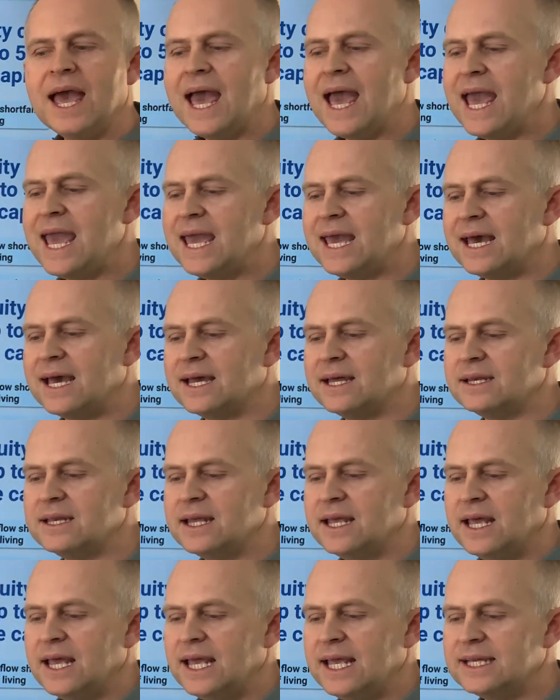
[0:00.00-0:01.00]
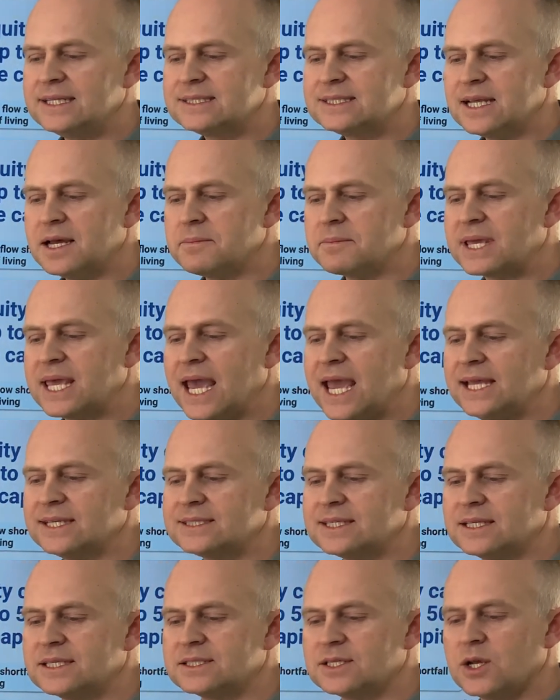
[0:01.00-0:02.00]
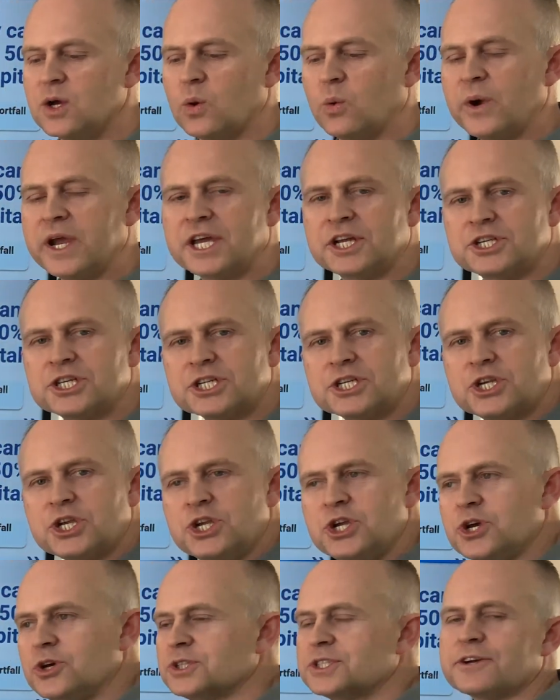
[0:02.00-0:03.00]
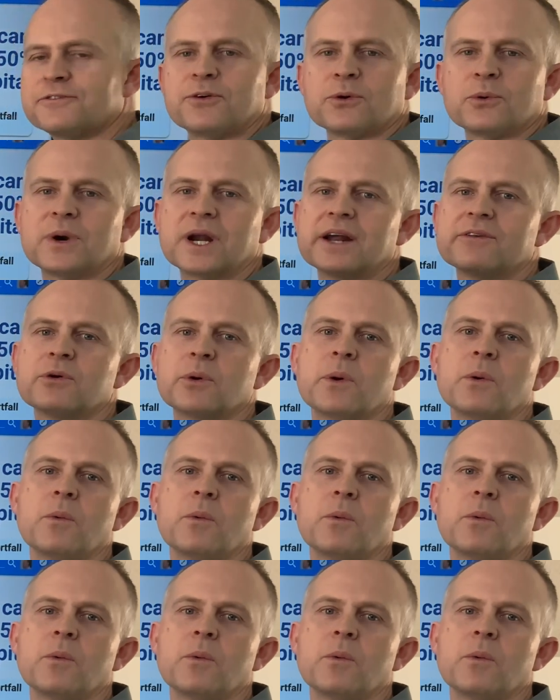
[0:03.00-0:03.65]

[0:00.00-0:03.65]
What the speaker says: And in some cases, we could just use it for whatever we